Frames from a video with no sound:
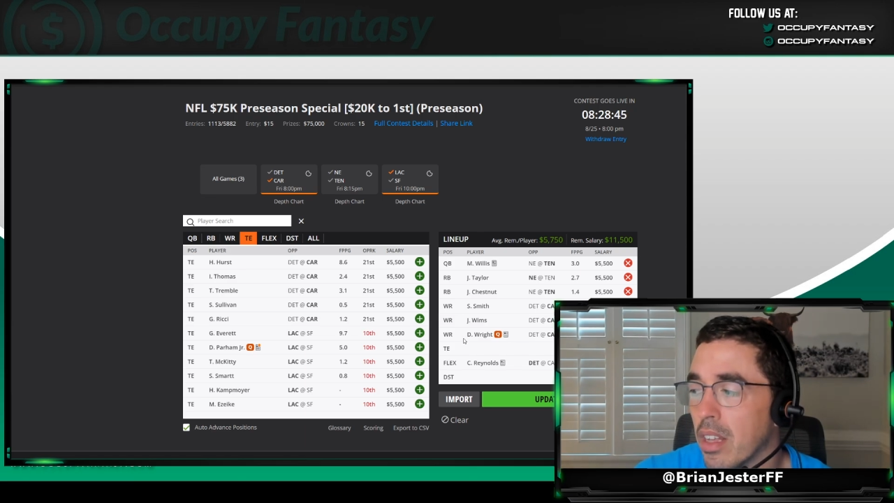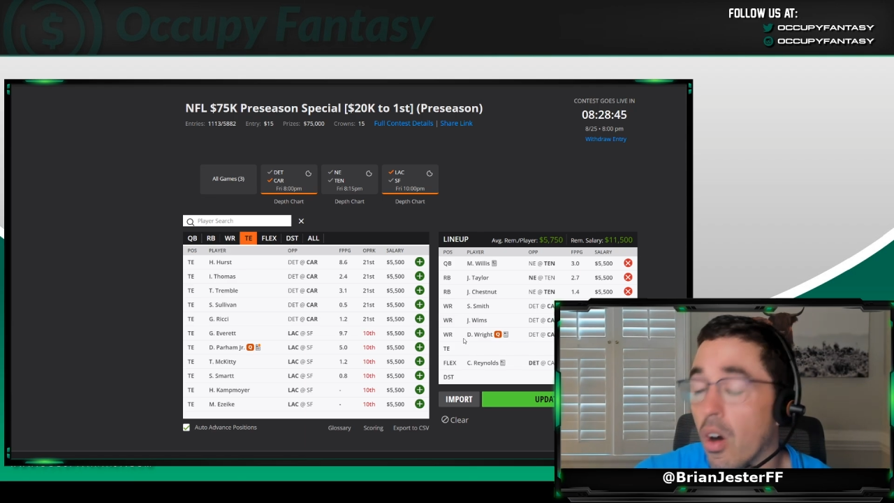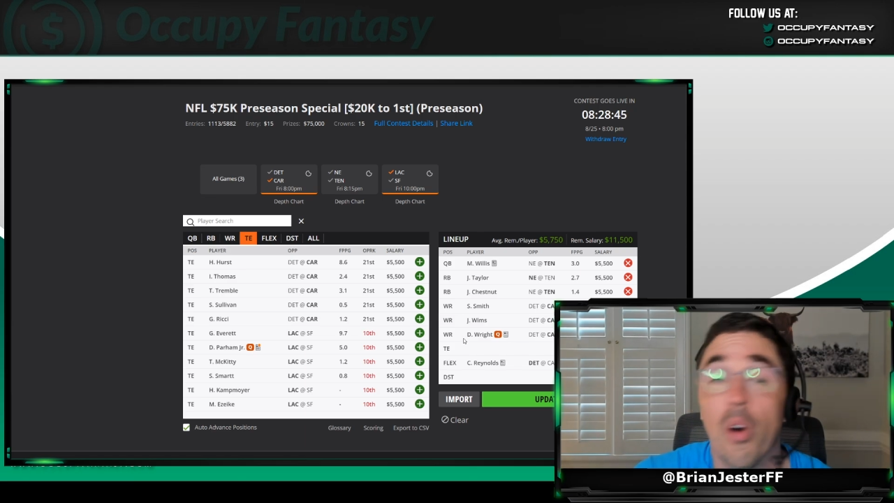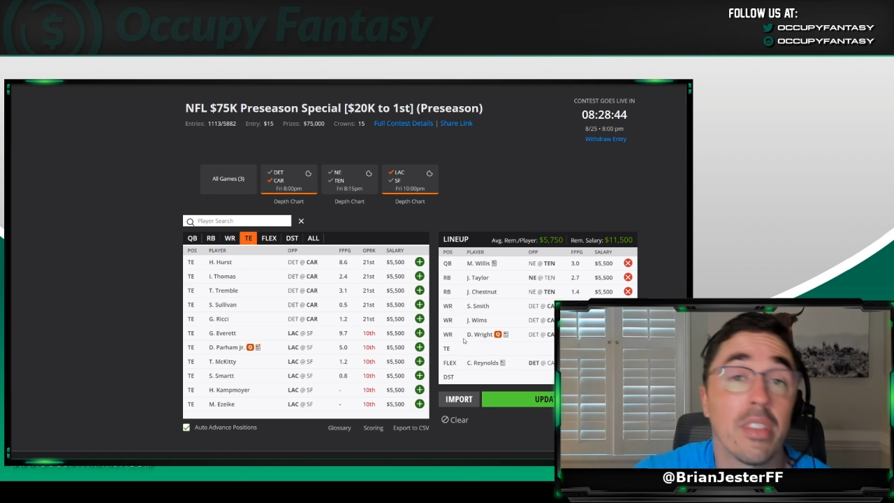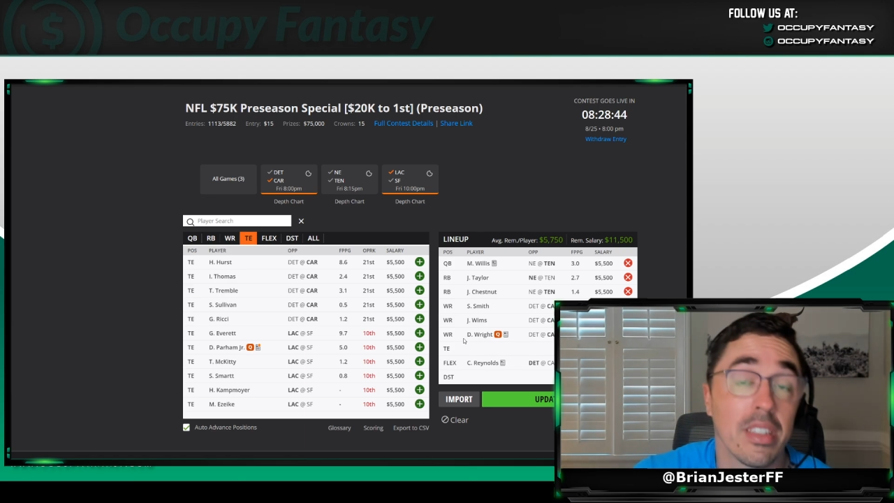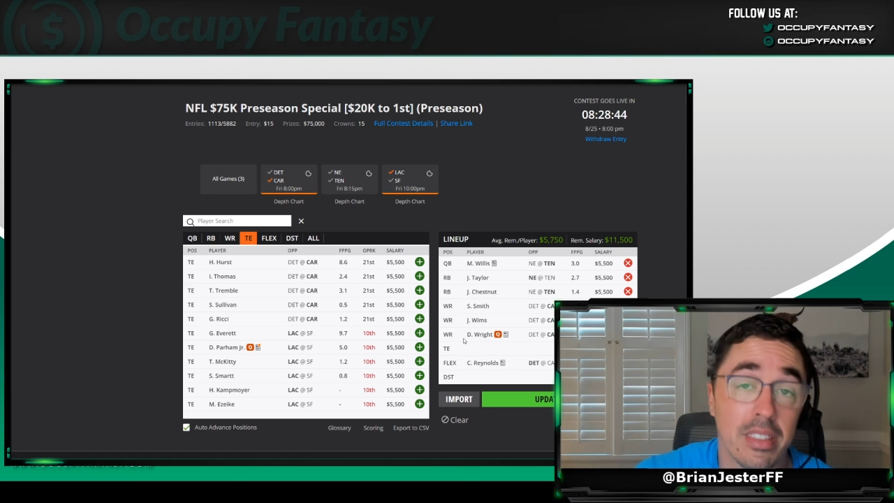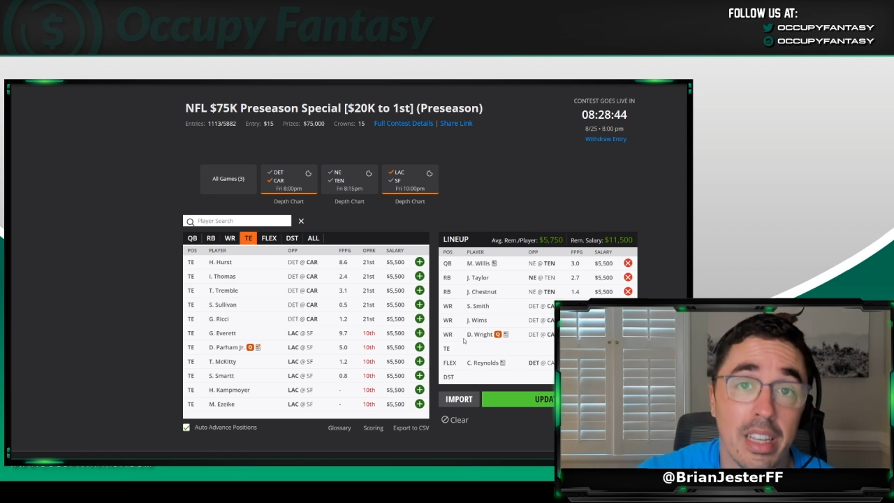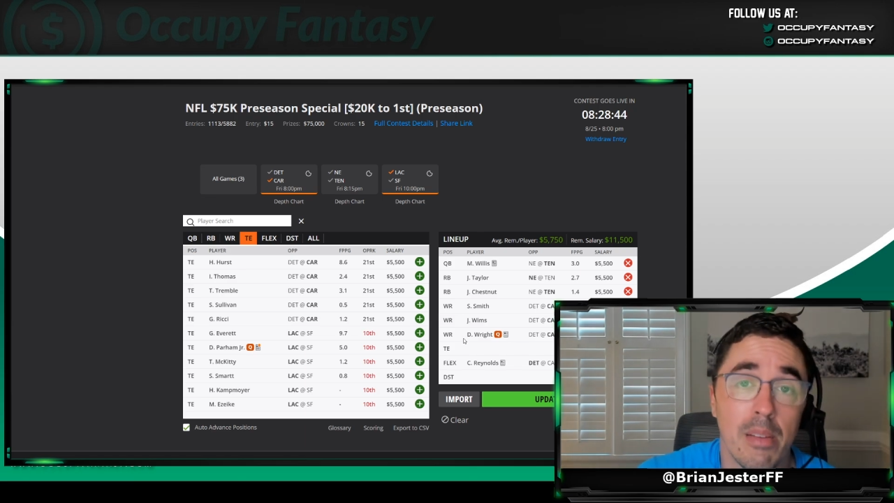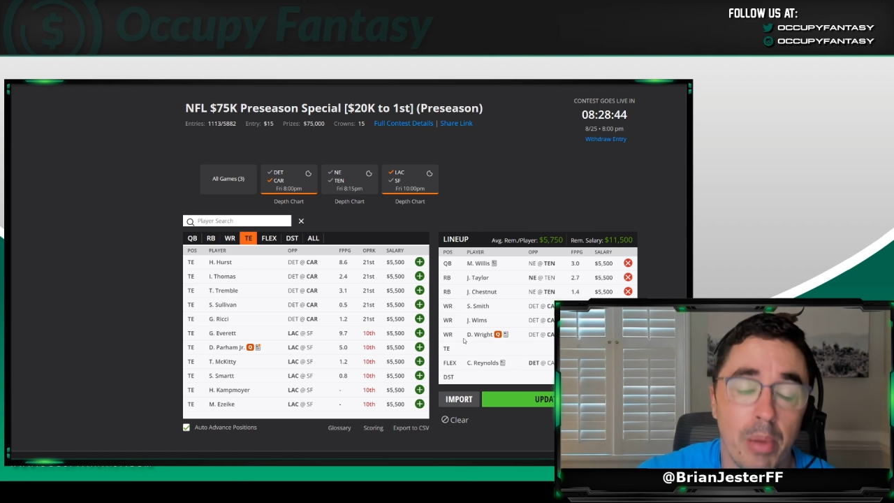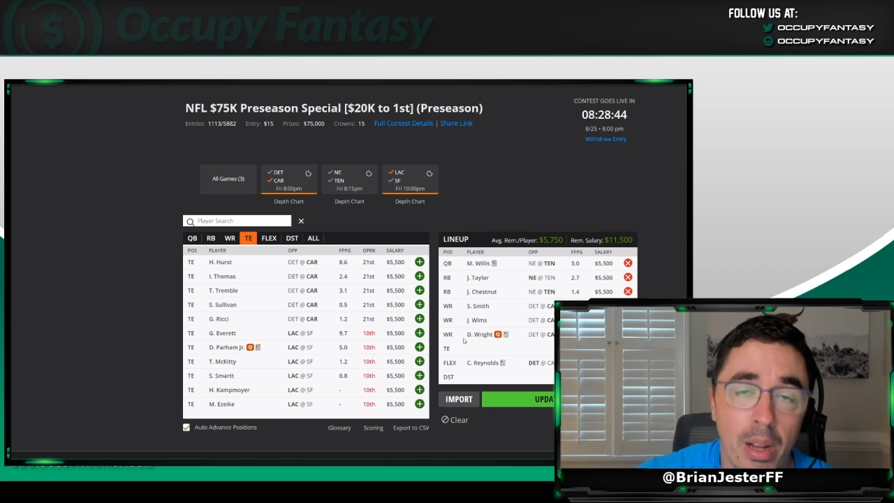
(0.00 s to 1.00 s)
on the
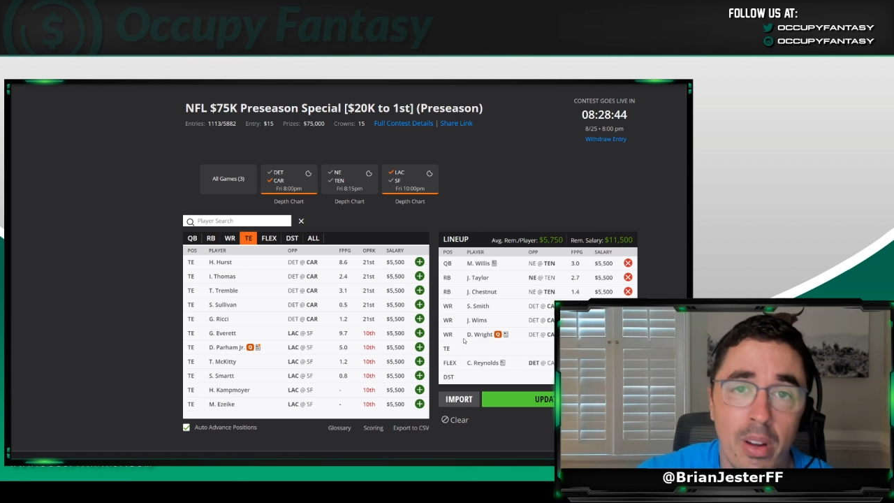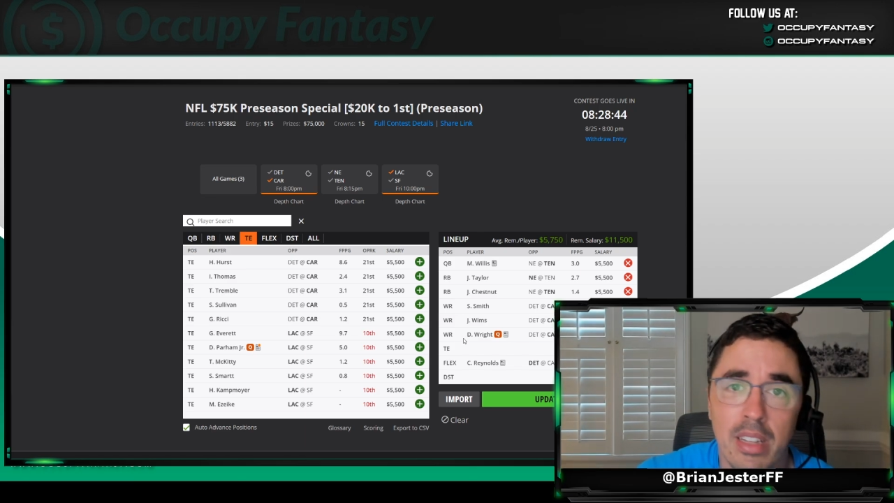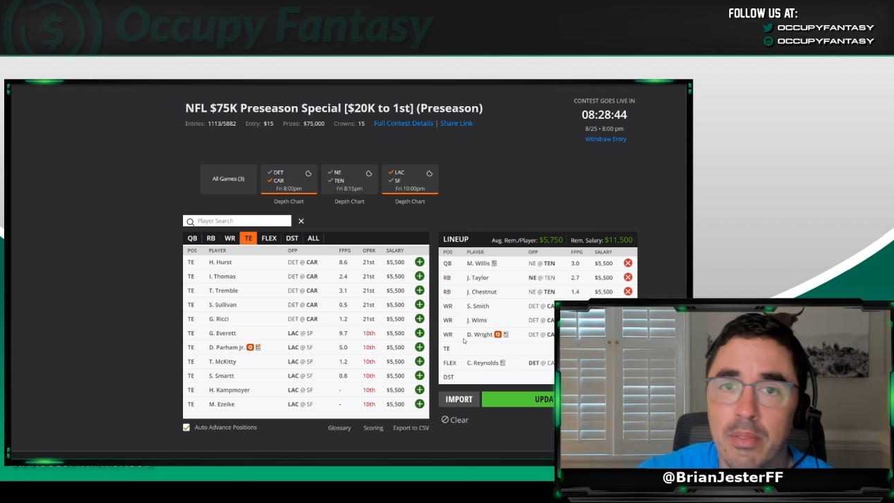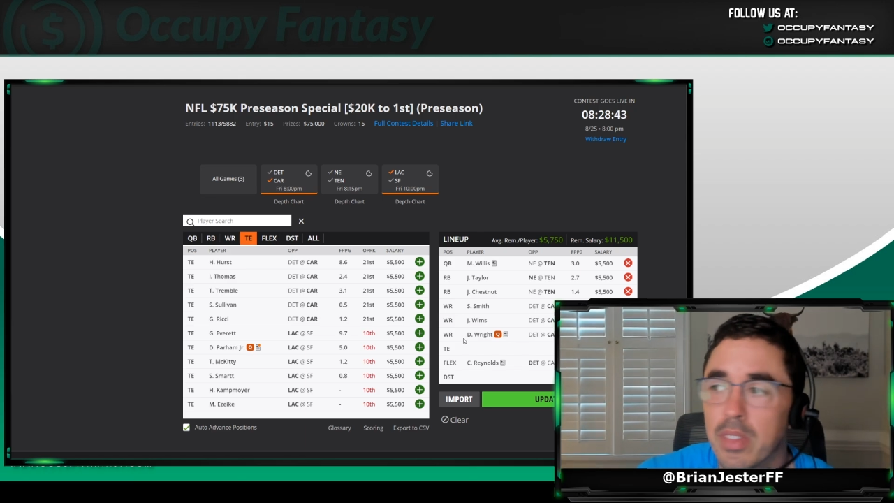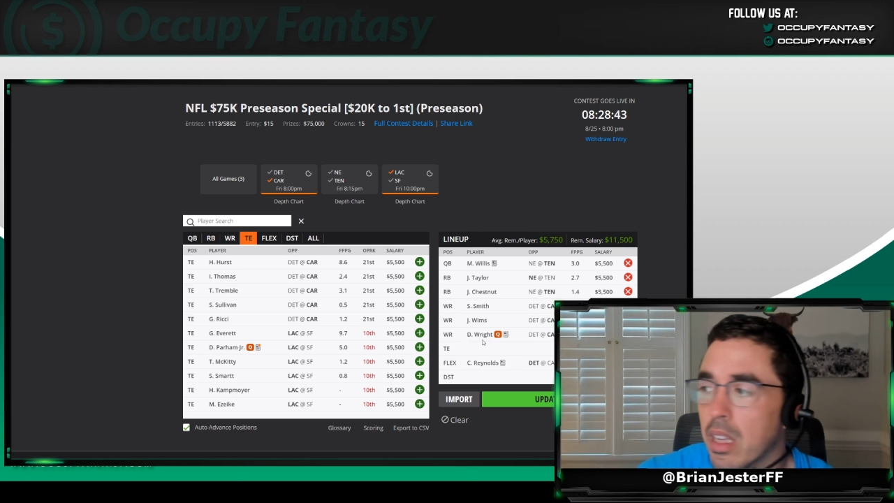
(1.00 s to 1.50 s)
slate period.